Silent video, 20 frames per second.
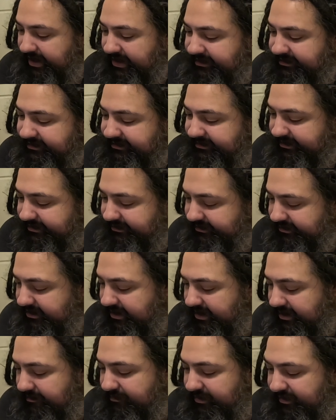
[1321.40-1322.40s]
instant
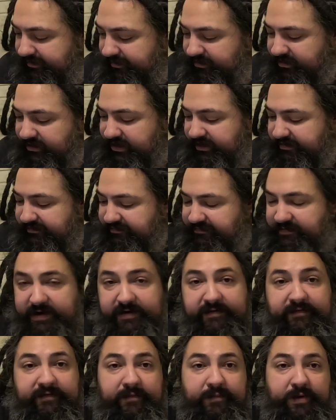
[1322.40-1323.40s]
cup, the chicken
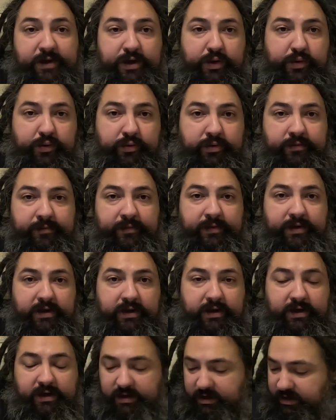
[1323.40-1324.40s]
Alfredo from Huel,
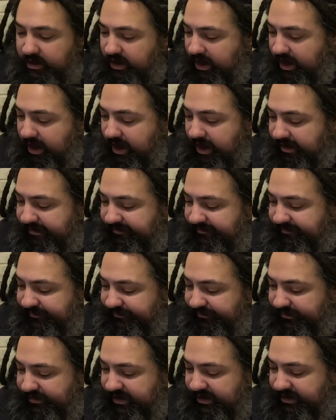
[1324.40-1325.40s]

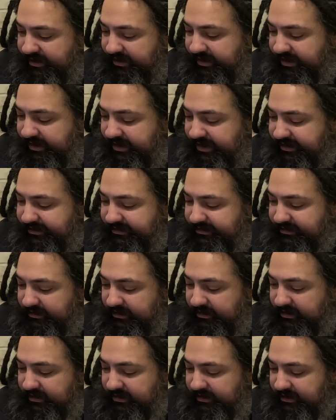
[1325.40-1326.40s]
and it
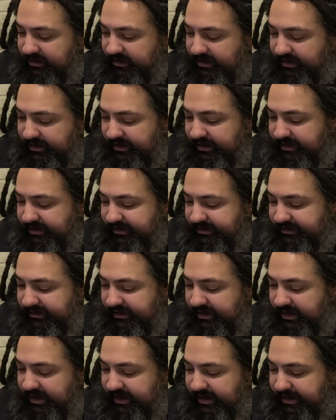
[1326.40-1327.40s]
is,
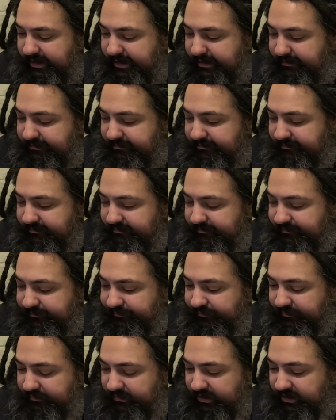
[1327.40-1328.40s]

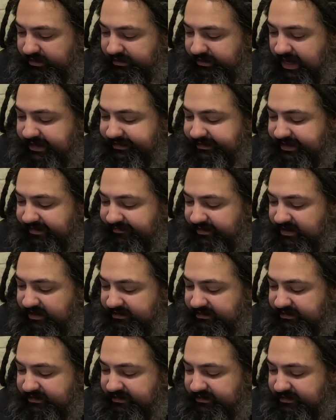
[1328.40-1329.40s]
that's giving
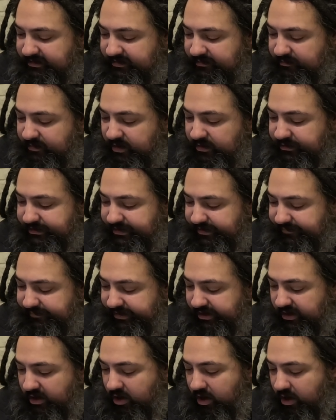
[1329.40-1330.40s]
us most of
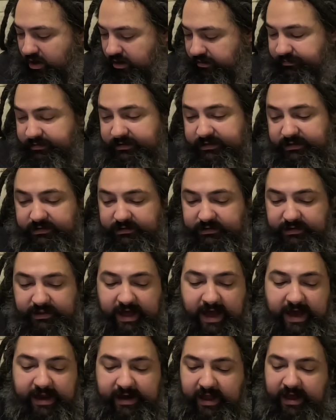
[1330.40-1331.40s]
the carbs,
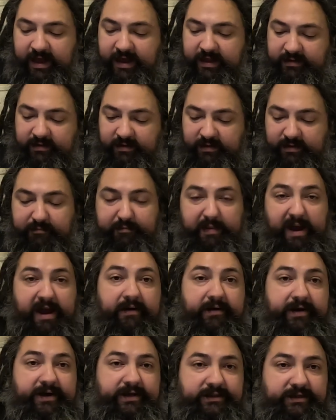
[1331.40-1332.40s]
that and the
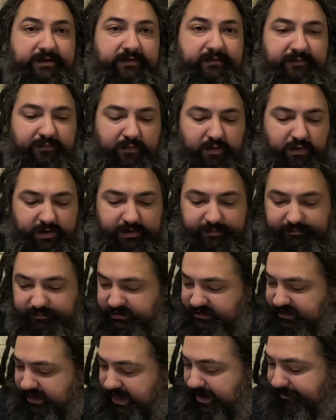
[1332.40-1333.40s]
berries for
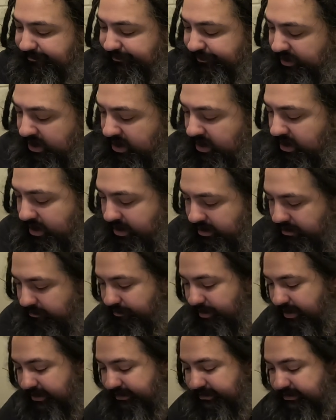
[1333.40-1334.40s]
today.
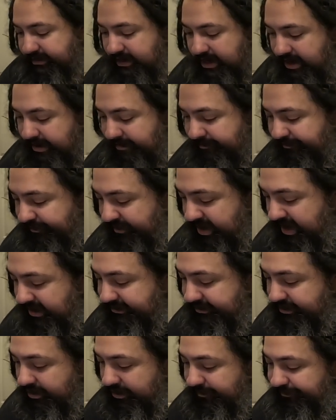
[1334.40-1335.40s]
But yeah,
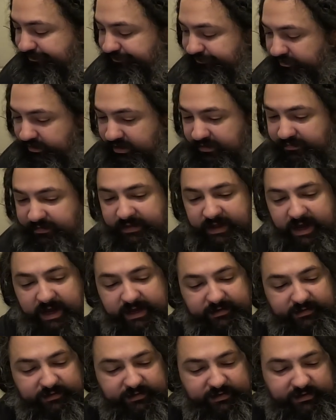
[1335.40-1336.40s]
so
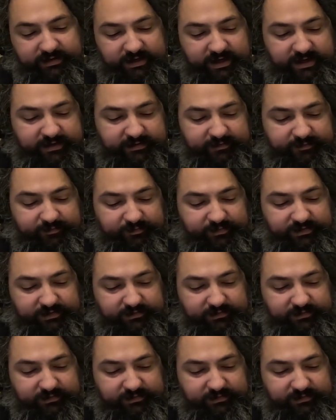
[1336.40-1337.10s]
the